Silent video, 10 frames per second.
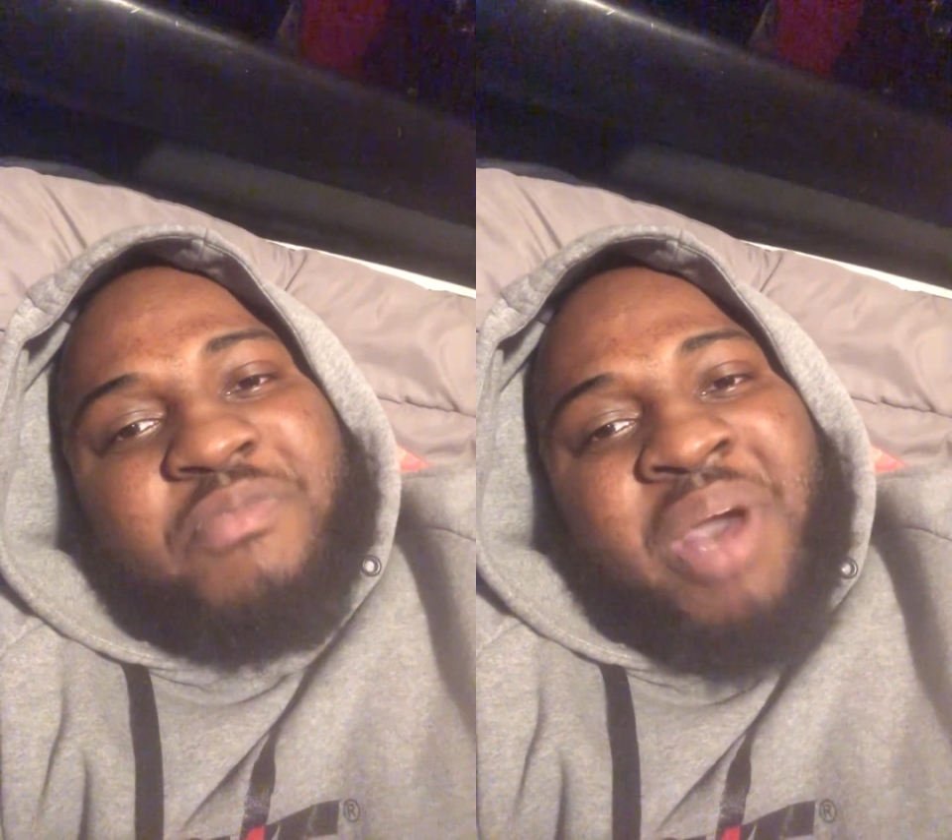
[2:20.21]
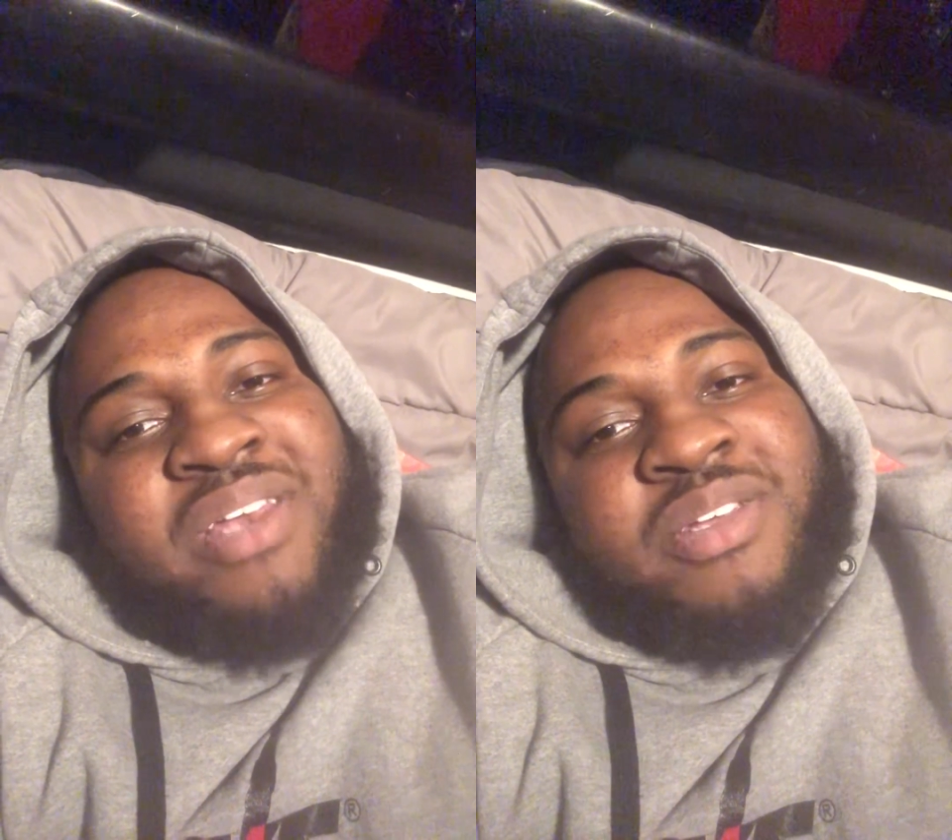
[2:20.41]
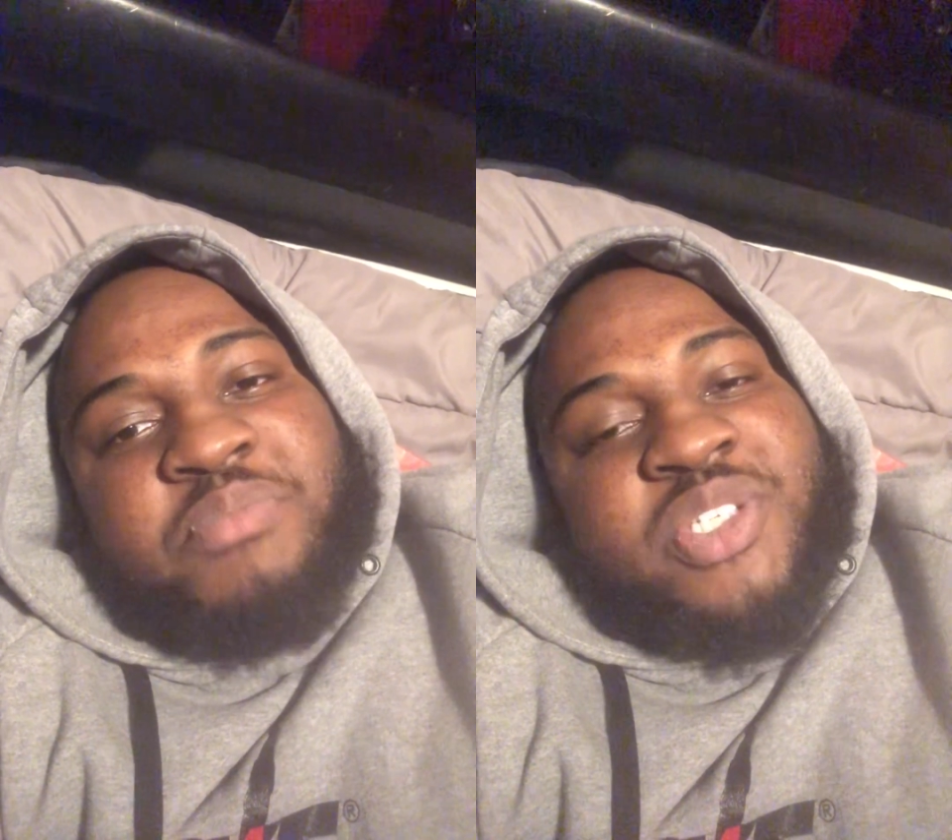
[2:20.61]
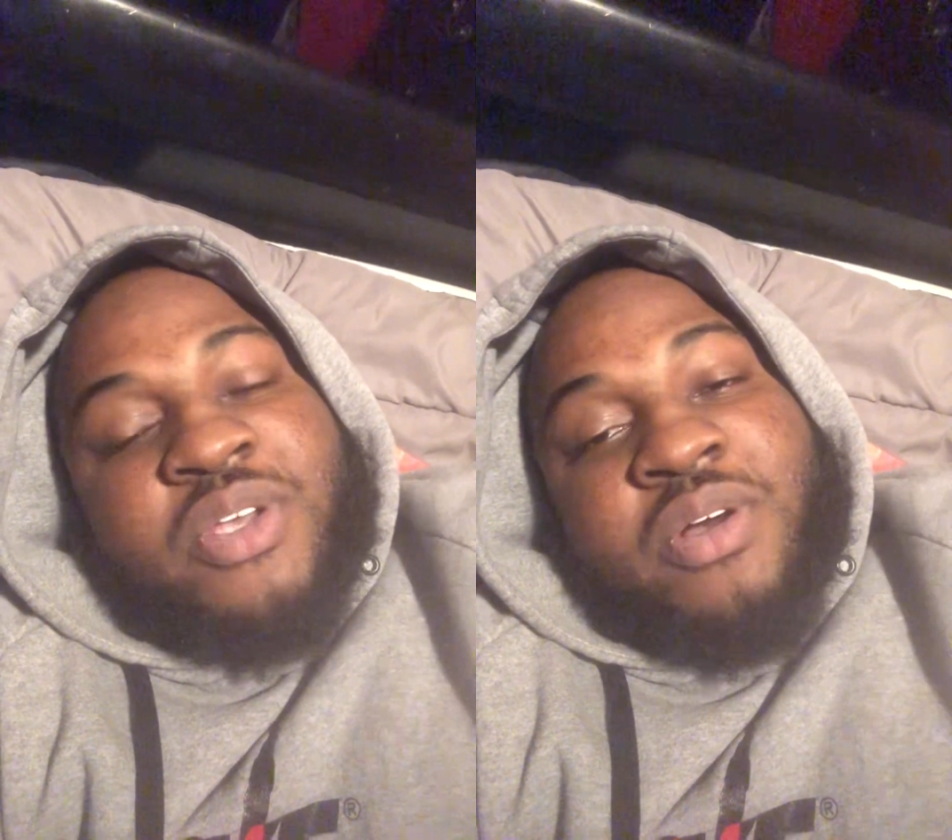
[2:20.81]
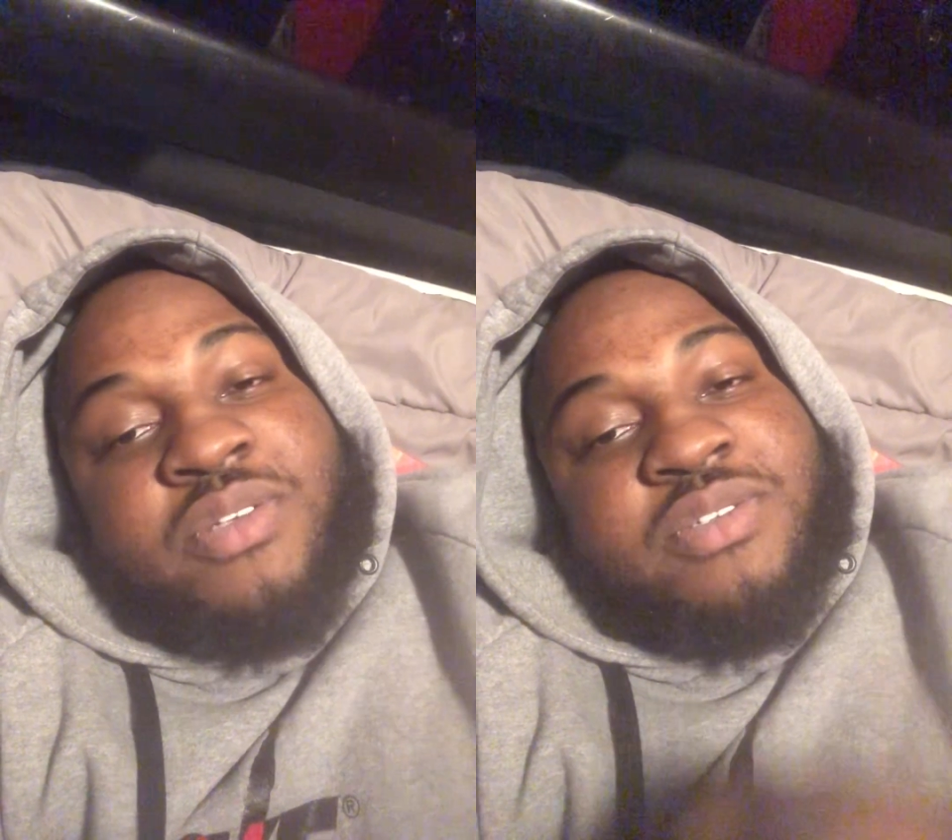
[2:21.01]
by
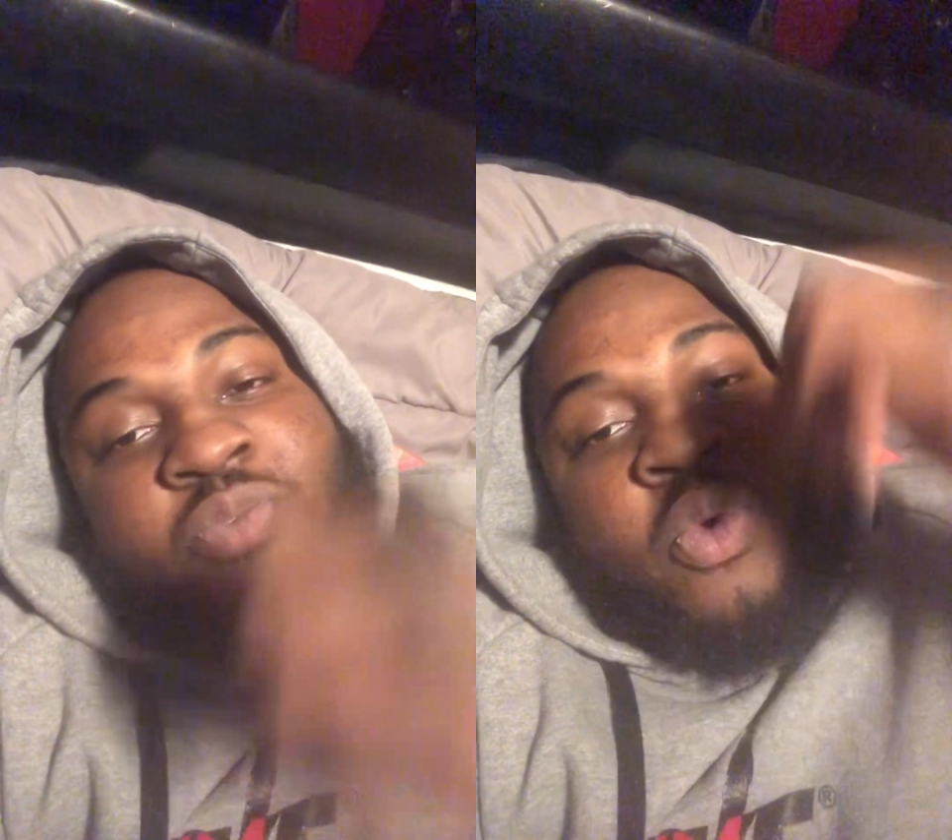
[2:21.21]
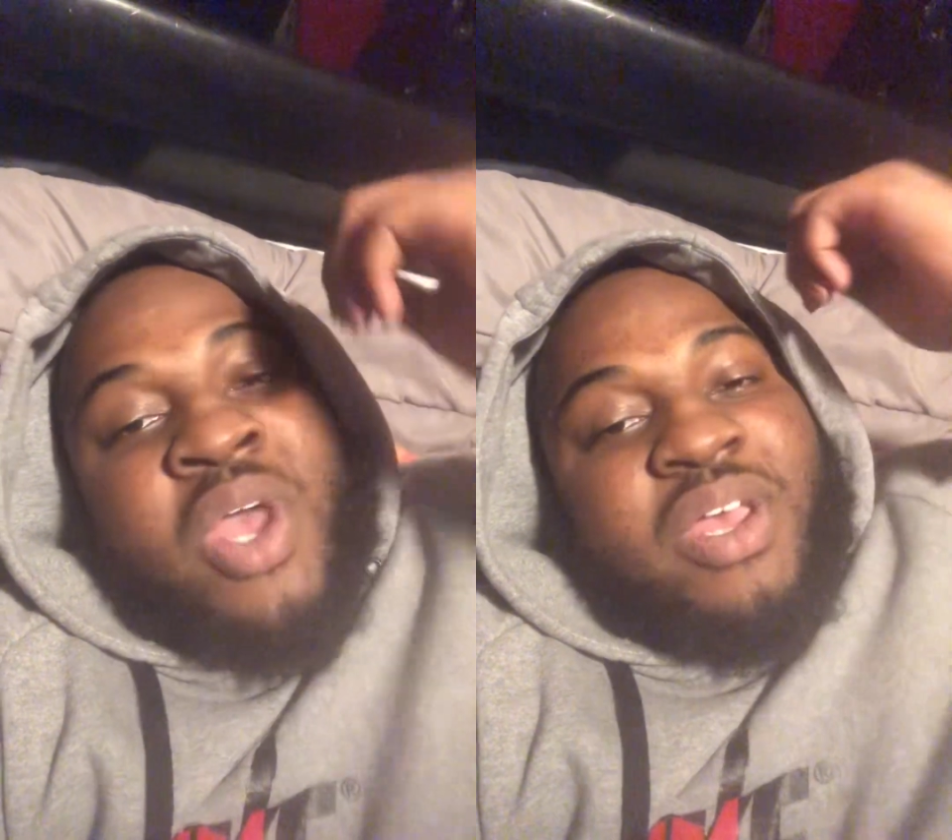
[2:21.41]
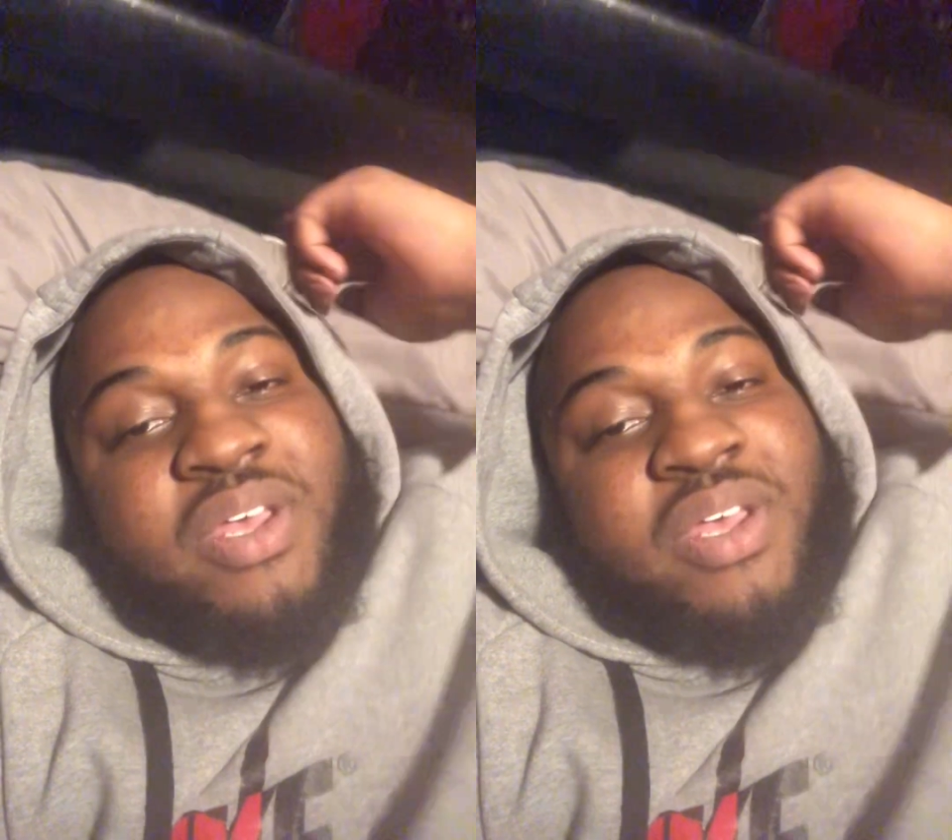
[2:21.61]
Nipsey Hussle,